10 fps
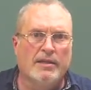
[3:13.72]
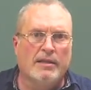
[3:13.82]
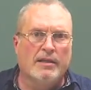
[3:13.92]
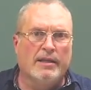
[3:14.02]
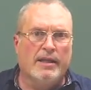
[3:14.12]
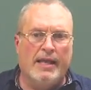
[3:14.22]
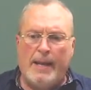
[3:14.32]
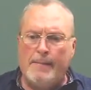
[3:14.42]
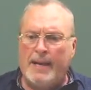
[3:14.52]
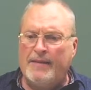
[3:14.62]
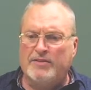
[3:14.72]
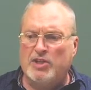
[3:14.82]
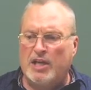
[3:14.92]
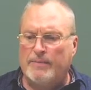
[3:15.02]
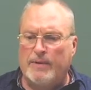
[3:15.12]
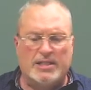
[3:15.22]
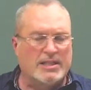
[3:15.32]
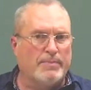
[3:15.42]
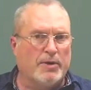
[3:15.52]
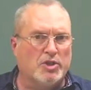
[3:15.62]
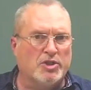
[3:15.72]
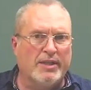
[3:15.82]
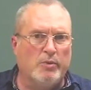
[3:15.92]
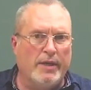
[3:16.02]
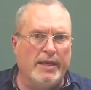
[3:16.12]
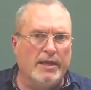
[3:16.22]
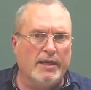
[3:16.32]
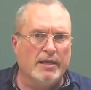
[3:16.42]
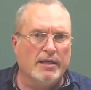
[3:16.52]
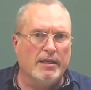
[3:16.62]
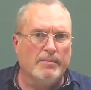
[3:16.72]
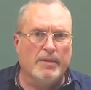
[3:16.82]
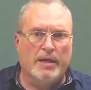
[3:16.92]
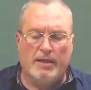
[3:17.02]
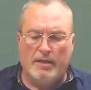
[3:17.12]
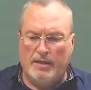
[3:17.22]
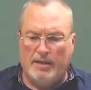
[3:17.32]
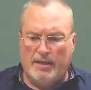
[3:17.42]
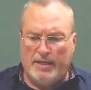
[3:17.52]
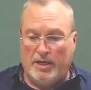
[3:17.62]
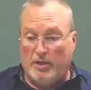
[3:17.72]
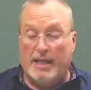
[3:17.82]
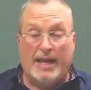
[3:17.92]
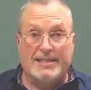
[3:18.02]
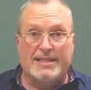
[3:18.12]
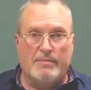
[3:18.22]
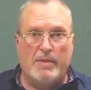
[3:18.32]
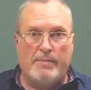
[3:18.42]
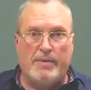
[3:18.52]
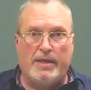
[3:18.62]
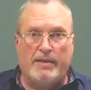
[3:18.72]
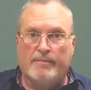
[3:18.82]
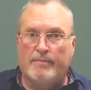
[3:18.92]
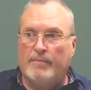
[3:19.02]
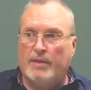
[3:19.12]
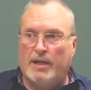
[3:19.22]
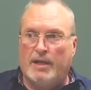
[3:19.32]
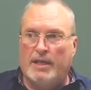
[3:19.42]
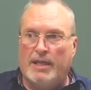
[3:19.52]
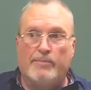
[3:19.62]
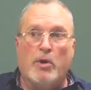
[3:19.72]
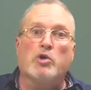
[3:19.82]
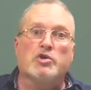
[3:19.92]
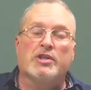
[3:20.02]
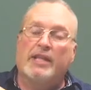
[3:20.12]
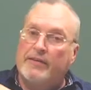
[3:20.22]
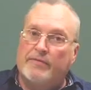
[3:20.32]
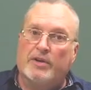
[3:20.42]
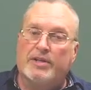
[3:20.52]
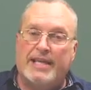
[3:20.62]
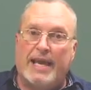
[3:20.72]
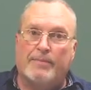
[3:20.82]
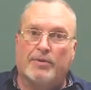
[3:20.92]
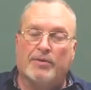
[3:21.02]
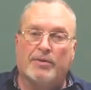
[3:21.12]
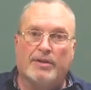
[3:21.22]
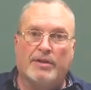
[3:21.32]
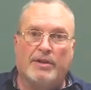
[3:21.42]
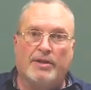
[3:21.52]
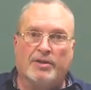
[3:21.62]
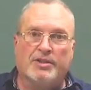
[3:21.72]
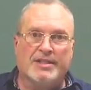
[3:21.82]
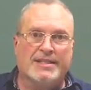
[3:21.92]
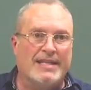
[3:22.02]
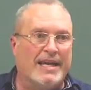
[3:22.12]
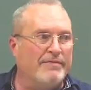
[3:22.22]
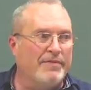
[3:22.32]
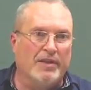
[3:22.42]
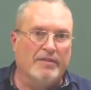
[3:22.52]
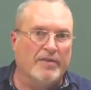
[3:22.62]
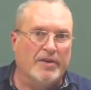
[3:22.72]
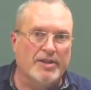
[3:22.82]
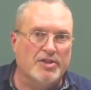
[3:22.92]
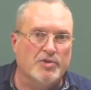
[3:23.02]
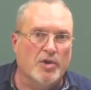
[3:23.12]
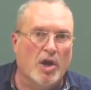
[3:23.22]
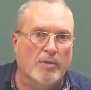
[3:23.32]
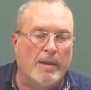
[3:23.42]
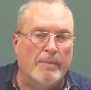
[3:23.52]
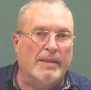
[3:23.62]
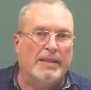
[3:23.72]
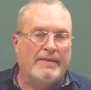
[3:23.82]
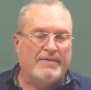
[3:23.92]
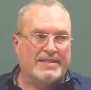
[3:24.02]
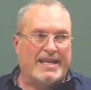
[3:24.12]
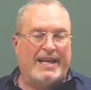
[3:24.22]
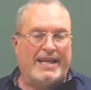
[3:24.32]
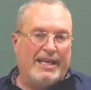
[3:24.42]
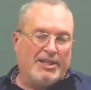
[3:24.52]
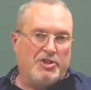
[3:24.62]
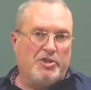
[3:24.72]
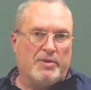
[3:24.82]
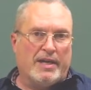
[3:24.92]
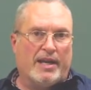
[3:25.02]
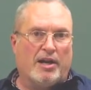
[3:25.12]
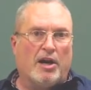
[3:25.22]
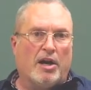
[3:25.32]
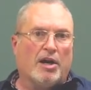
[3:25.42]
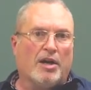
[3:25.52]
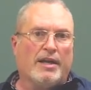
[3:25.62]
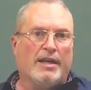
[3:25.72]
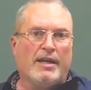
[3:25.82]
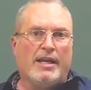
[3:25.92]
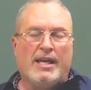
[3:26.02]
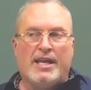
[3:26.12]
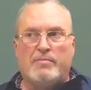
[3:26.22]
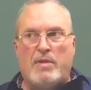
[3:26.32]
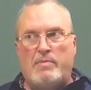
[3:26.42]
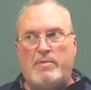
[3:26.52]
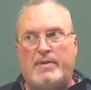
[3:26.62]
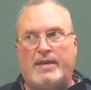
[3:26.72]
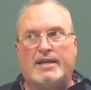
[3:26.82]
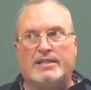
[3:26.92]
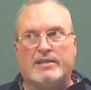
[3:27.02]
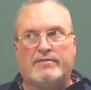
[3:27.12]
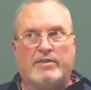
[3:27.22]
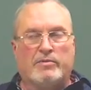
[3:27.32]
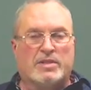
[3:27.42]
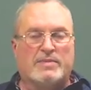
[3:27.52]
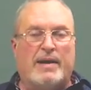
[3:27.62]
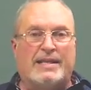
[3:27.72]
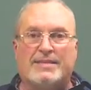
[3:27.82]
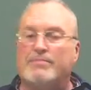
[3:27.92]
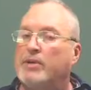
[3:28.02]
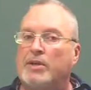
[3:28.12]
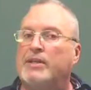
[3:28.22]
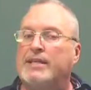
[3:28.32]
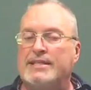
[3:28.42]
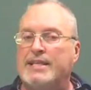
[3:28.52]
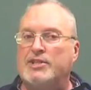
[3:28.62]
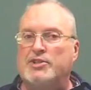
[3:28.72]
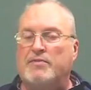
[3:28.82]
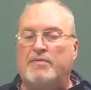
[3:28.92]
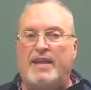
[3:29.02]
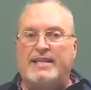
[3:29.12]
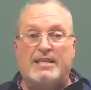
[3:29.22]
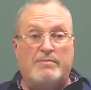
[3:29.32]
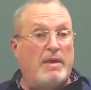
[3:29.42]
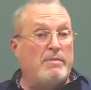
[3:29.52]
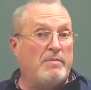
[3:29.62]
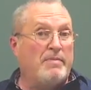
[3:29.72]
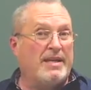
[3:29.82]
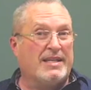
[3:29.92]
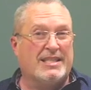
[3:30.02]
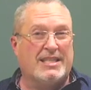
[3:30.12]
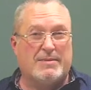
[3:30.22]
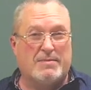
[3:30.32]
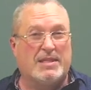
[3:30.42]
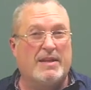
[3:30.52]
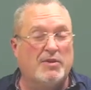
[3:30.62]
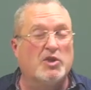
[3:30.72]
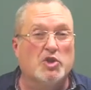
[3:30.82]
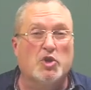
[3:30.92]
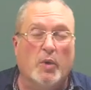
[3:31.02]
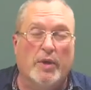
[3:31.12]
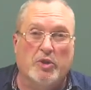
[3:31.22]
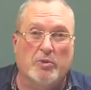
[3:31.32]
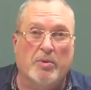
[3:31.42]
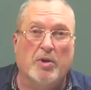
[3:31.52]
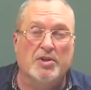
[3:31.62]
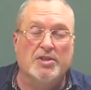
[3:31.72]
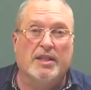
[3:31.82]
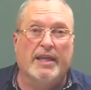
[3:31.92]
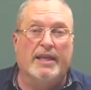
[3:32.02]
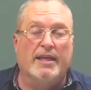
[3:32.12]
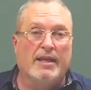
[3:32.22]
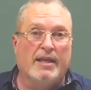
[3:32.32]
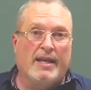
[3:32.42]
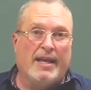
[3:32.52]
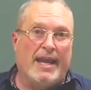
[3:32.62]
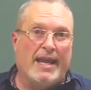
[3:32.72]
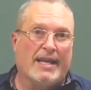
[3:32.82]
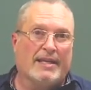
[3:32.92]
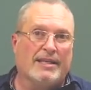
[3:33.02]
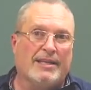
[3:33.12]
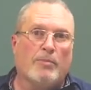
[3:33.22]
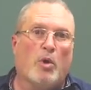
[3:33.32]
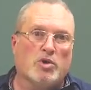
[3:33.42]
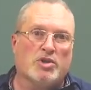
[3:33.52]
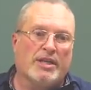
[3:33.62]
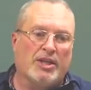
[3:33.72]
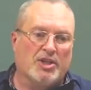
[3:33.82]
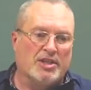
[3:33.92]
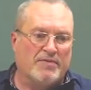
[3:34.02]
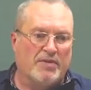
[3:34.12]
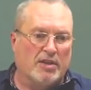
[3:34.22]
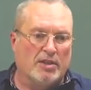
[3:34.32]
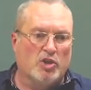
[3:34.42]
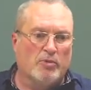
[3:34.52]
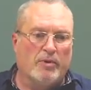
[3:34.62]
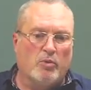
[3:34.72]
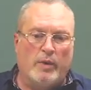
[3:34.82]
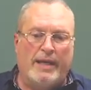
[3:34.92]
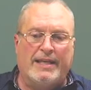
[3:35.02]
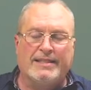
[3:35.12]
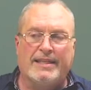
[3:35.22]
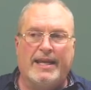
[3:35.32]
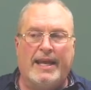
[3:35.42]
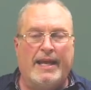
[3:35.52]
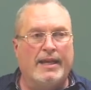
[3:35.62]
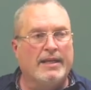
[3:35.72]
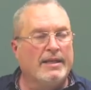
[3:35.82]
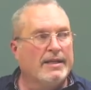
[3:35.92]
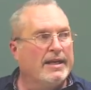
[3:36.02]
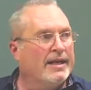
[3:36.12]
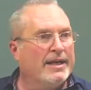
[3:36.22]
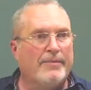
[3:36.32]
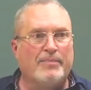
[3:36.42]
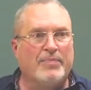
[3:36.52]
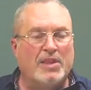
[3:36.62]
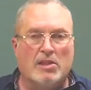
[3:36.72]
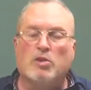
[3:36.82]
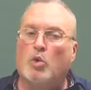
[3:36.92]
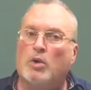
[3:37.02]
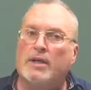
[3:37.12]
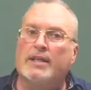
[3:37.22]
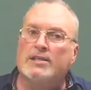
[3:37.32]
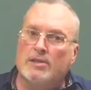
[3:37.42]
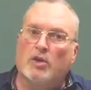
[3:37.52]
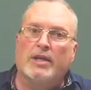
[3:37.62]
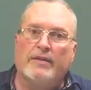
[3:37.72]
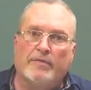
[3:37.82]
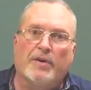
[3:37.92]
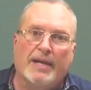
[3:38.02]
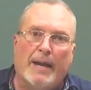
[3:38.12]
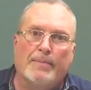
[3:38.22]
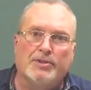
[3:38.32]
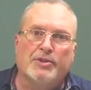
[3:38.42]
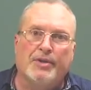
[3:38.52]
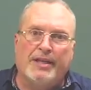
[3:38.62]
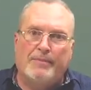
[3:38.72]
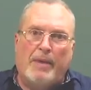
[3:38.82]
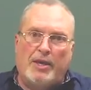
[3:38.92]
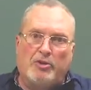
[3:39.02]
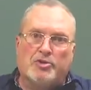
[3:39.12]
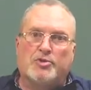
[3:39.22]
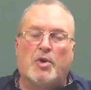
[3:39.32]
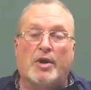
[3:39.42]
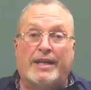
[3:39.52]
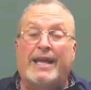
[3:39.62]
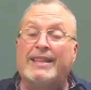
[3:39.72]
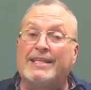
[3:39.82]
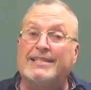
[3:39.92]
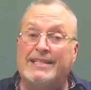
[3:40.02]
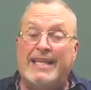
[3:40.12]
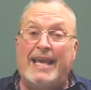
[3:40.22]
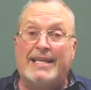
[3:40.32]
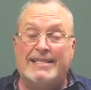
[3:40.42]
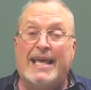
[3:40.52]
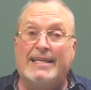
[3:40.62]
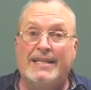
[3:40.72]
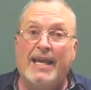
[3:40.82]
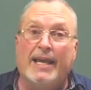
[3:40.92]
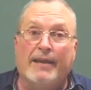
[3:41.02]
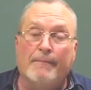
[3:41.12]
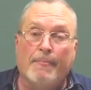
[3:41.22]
and I'm not even talking about spiritually weak, but in all honesty, maybe emotionally, for example, you're just not feeling very strong. Maybe life has kind of hit you kind of hard. Maybe because of the responsibilities that you're facing, maybe because of some stuff that you're going through personally, and emotionally you just feel a little bit weak today. The Lord is looking for an opportunity to make you strong, and I think today is that day.